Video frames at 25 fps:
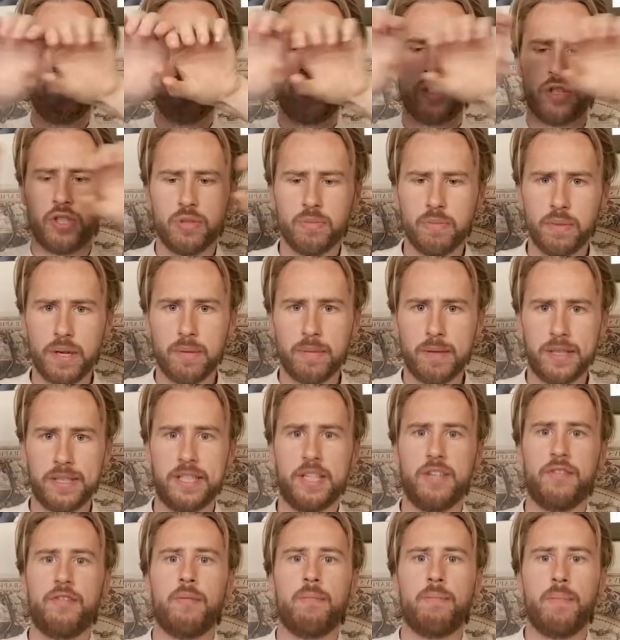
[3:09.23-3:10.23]
So I just made
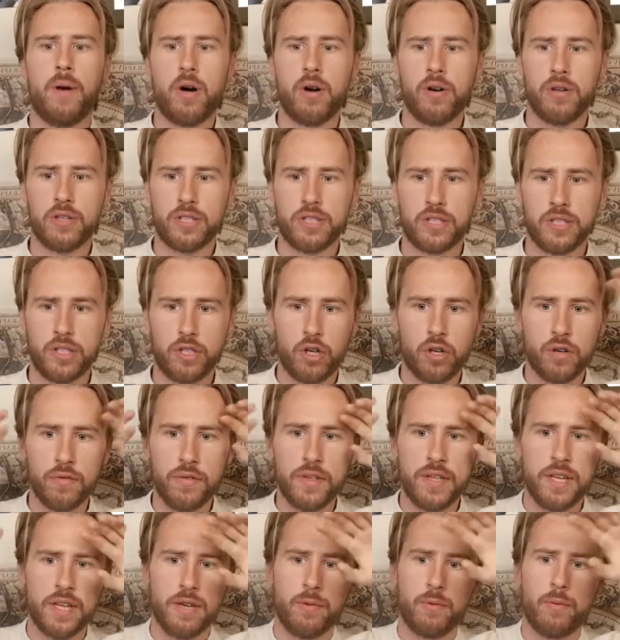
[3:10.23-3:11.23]
myself a box,
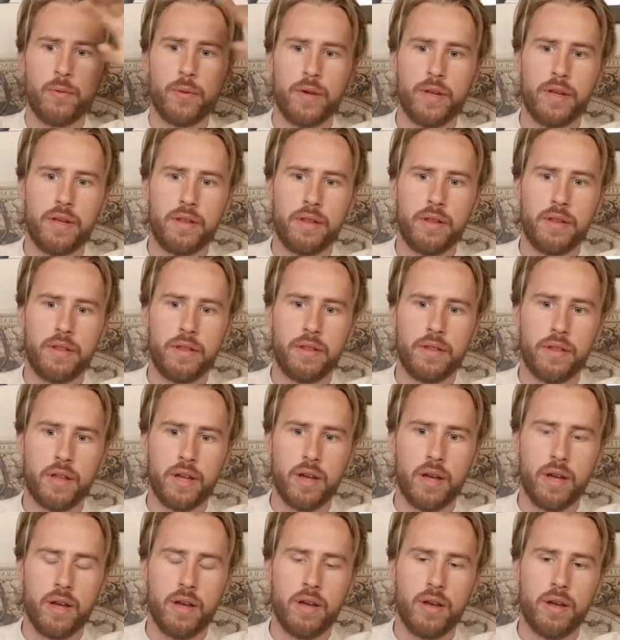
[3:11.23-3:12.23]
covered it with
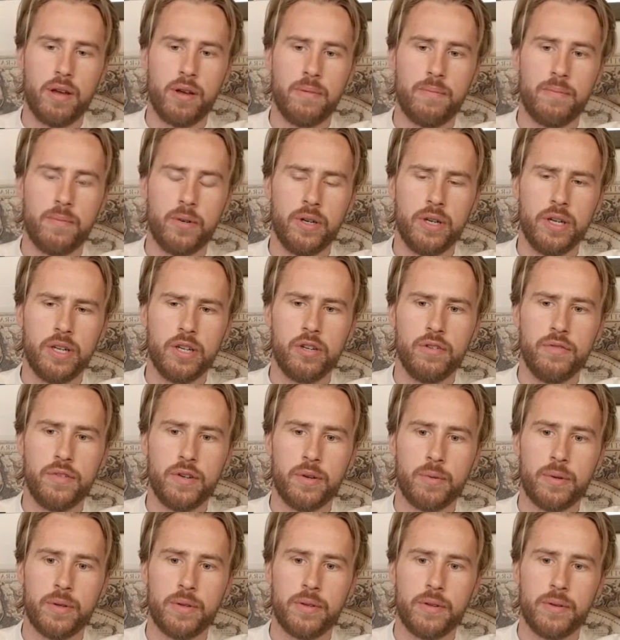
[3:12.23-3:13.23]
what did I cover
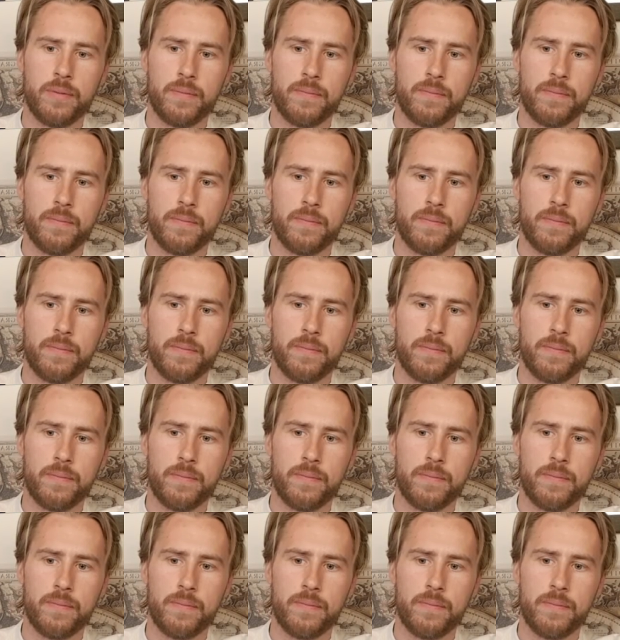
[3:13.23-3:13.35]
it with?